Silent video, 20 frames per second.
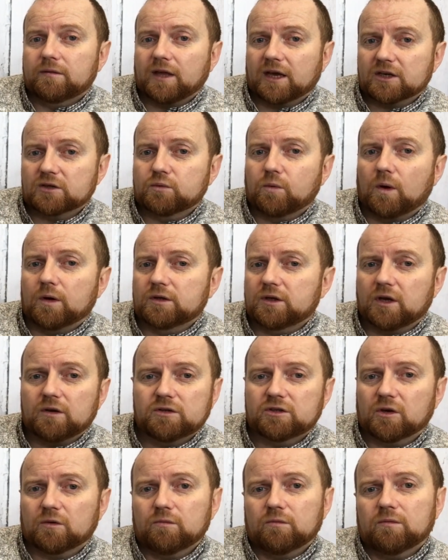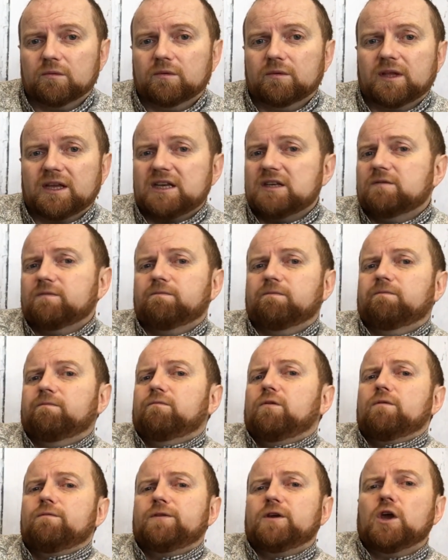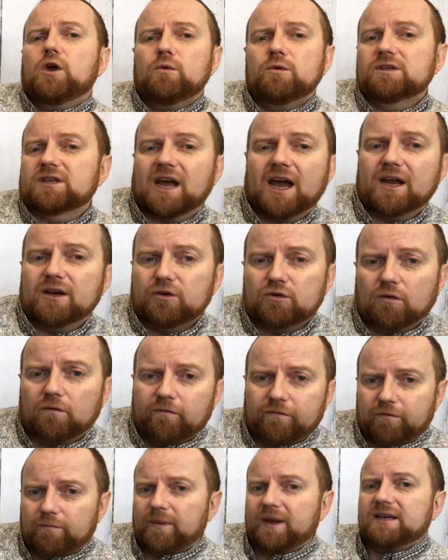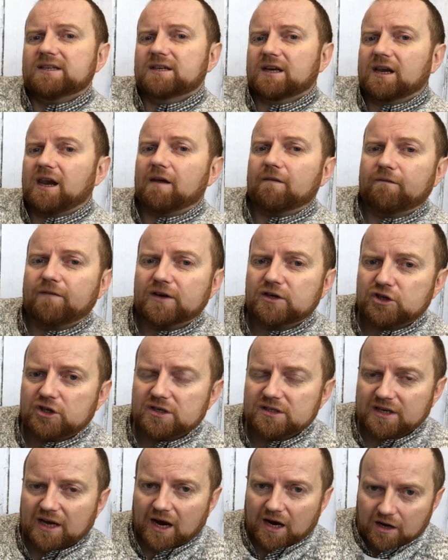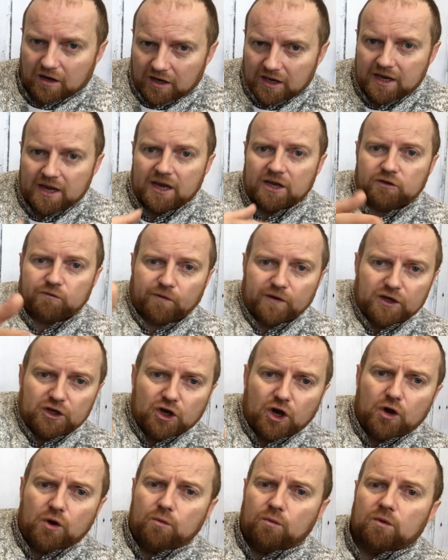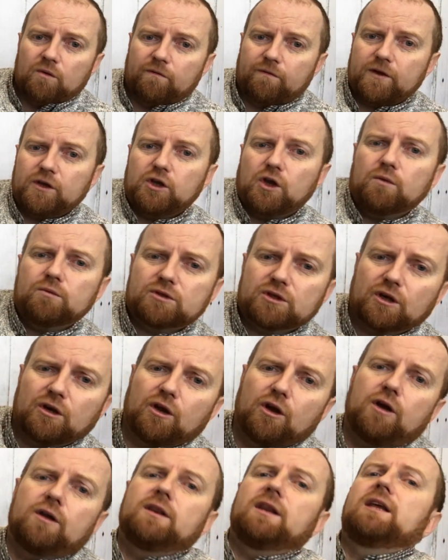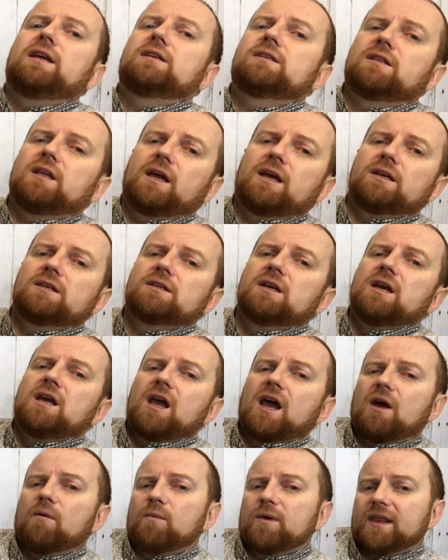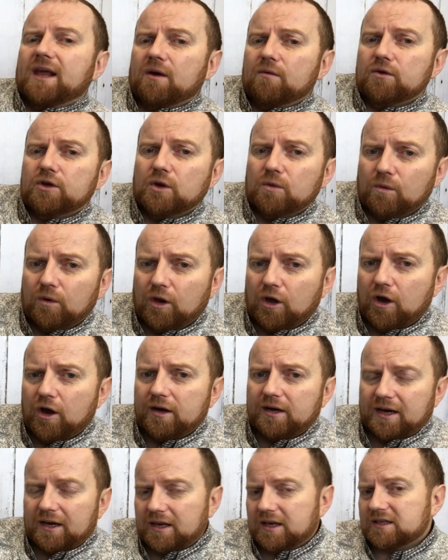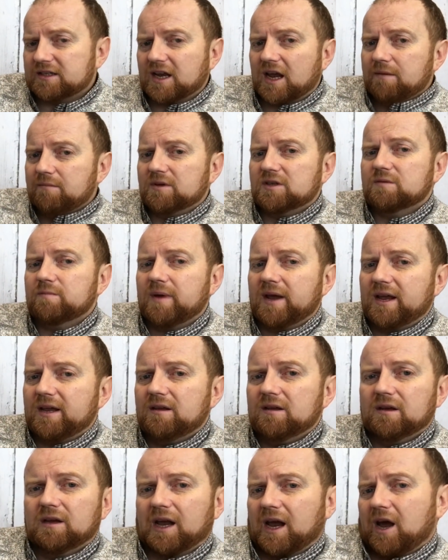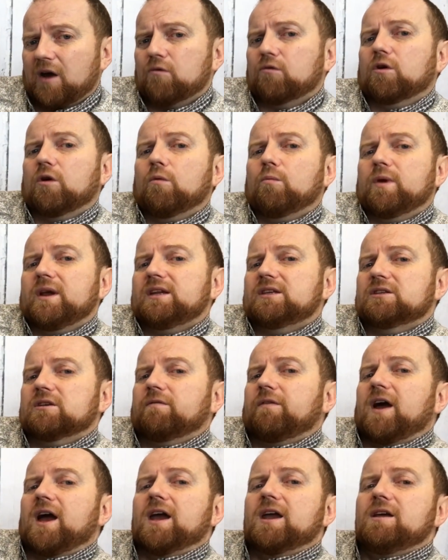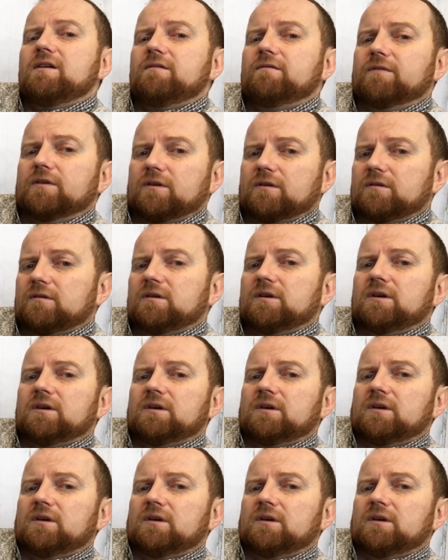that's what I do. So these reviews aren't done for me to collect fishing tackle. It's for you to learn these things. And without you learning the same as me, how can we survive and